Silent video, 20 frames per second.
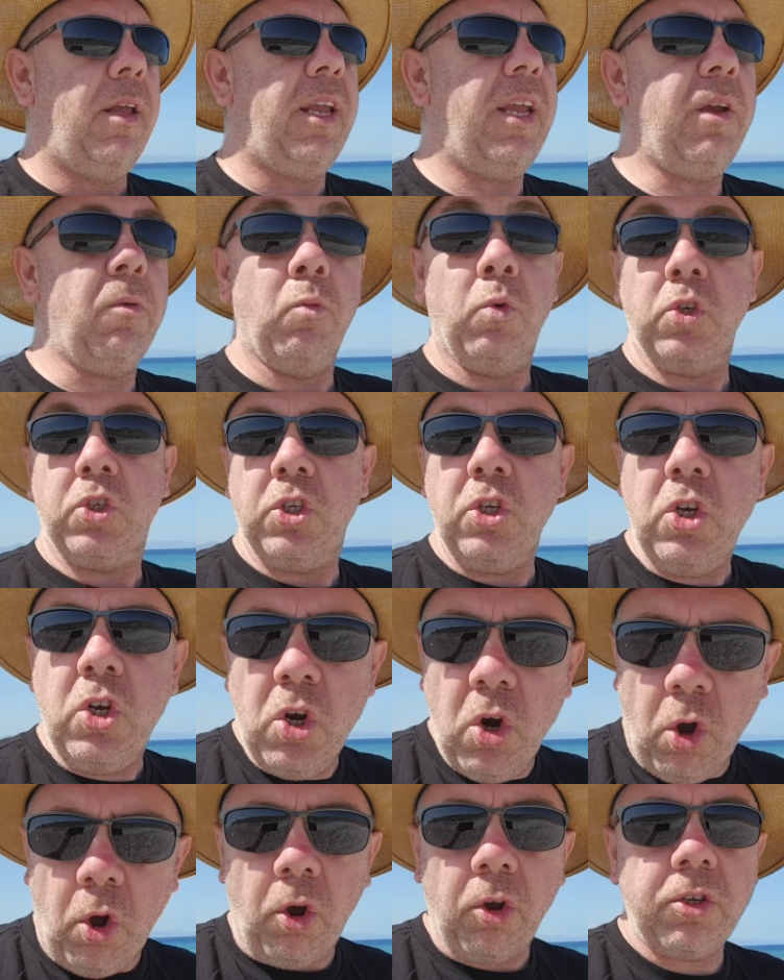It was
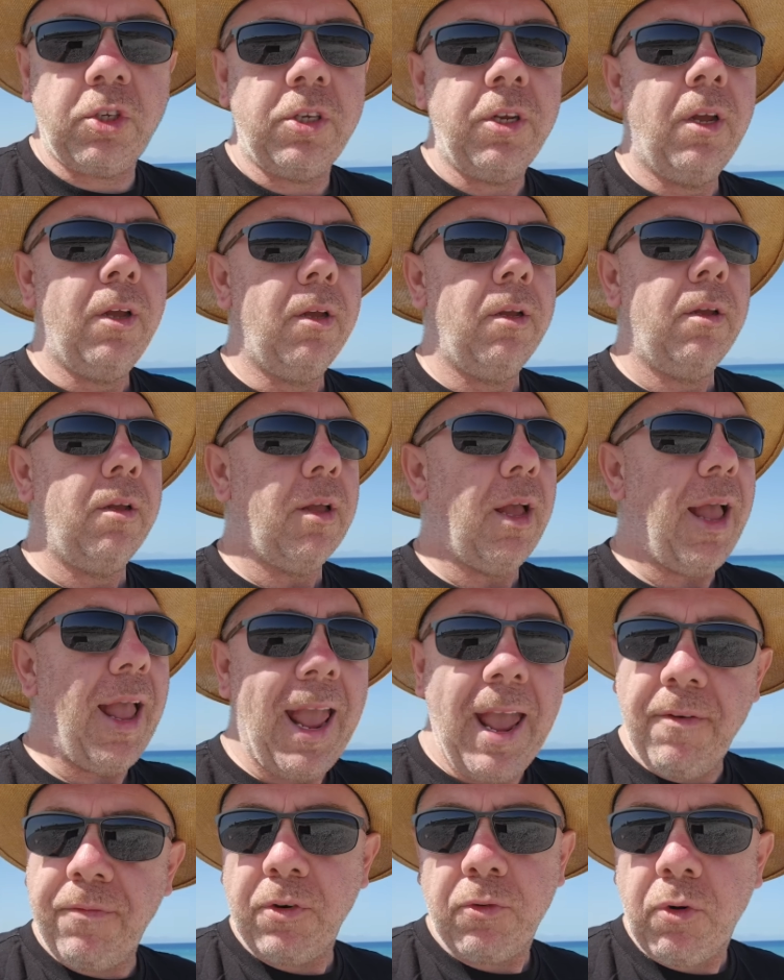not
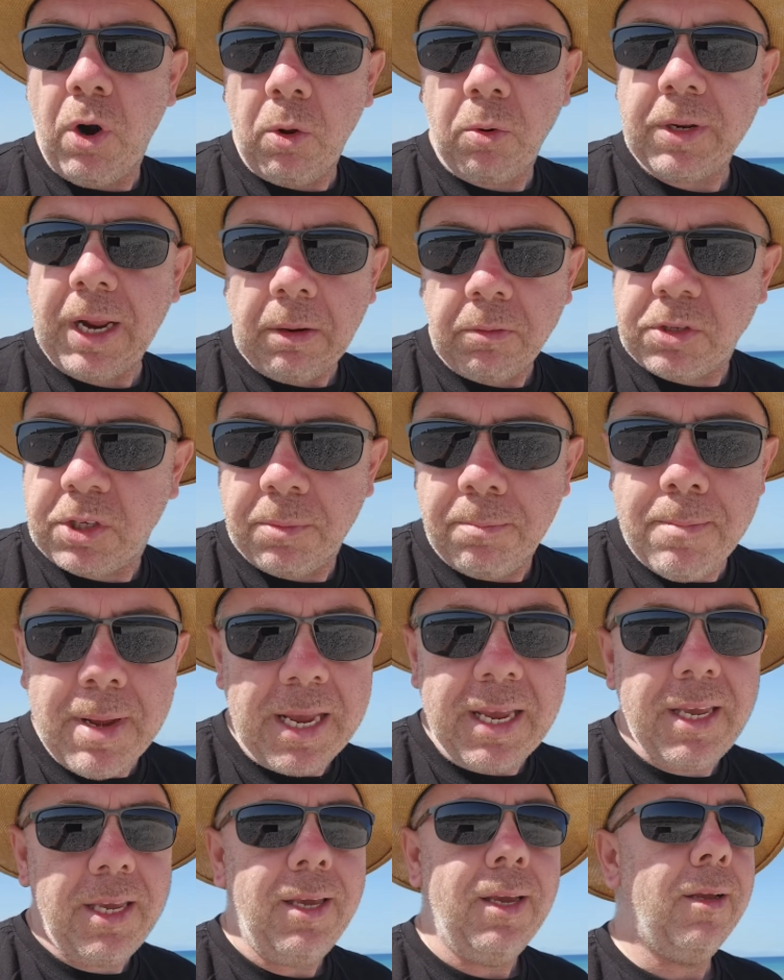ever rolled out to
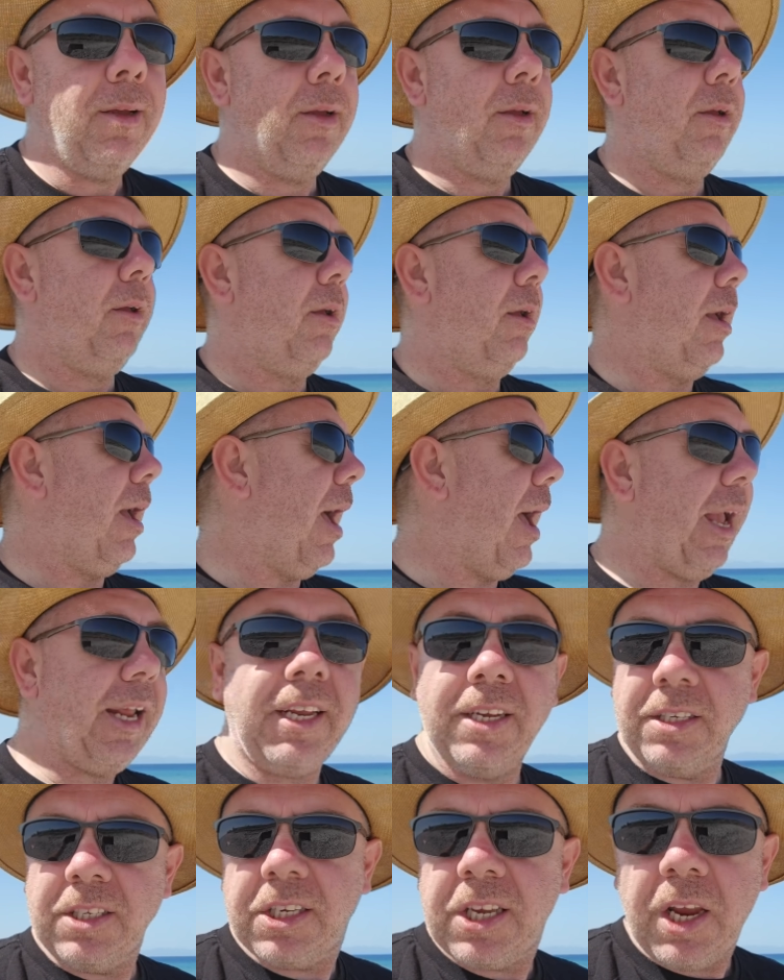me. I
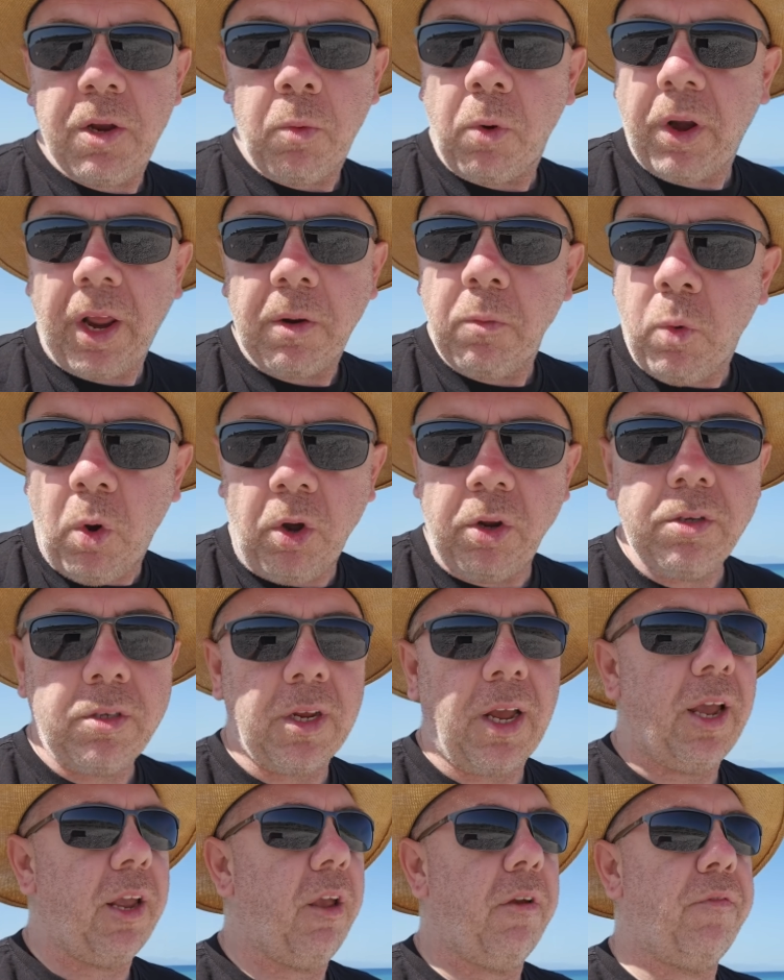can say what I
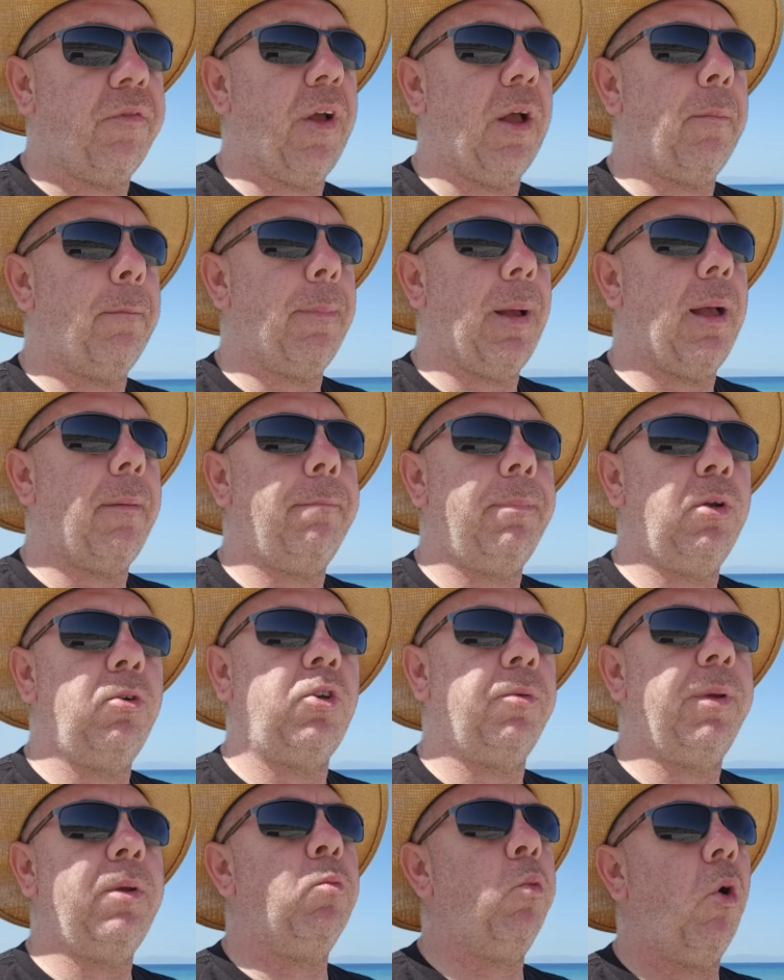want. I have found Bambu
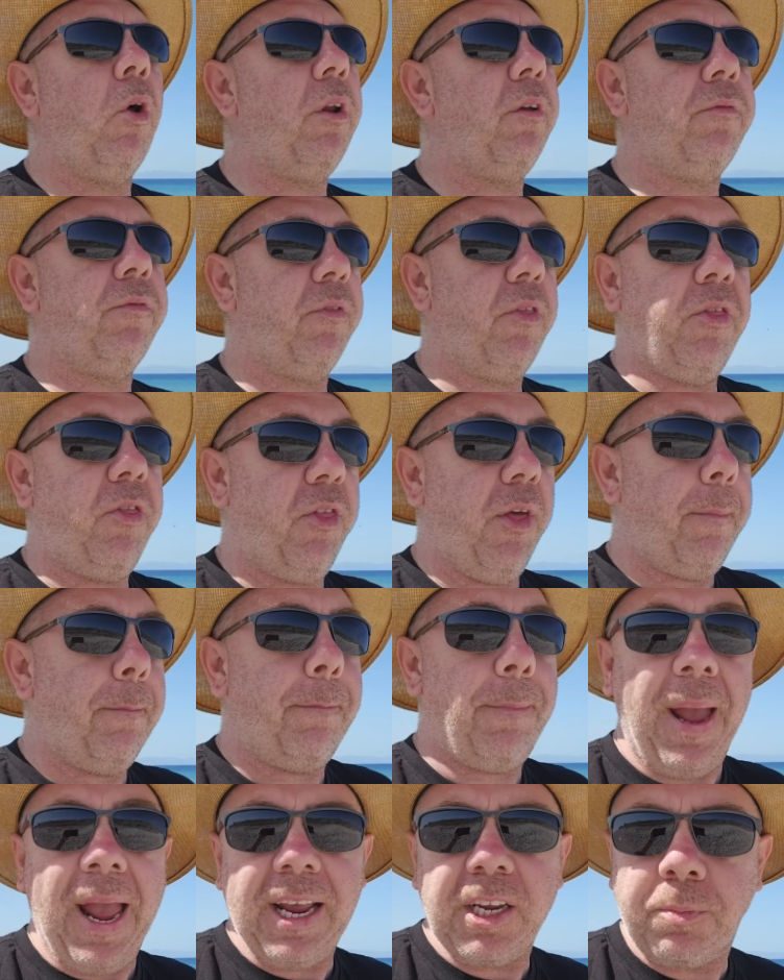to be one of the
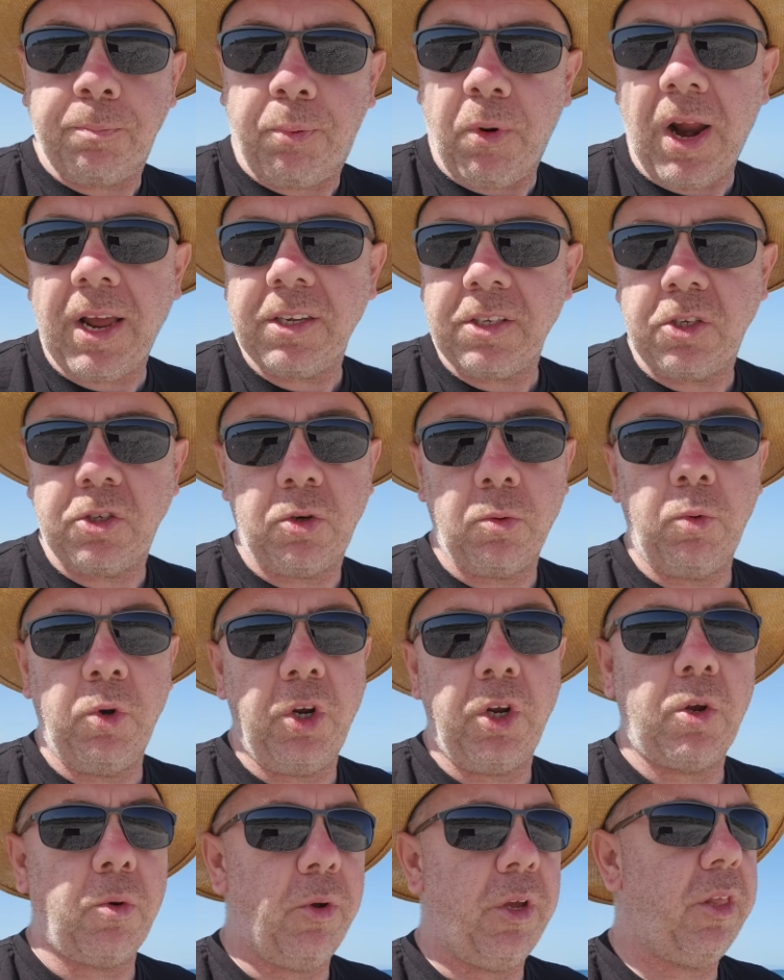best brands to
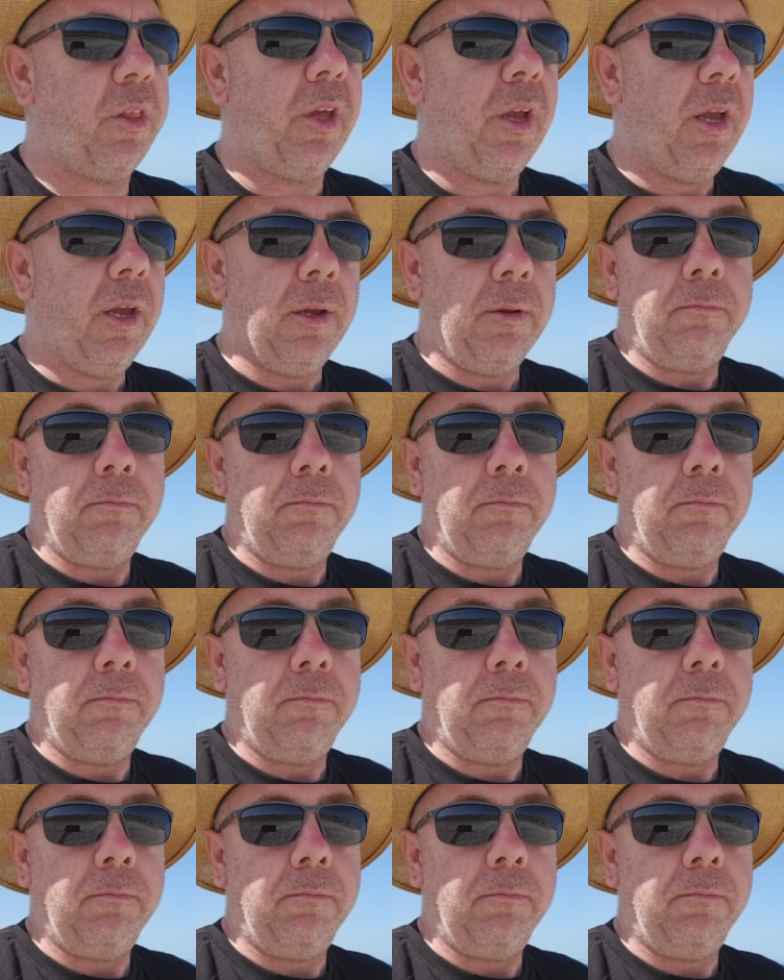work with.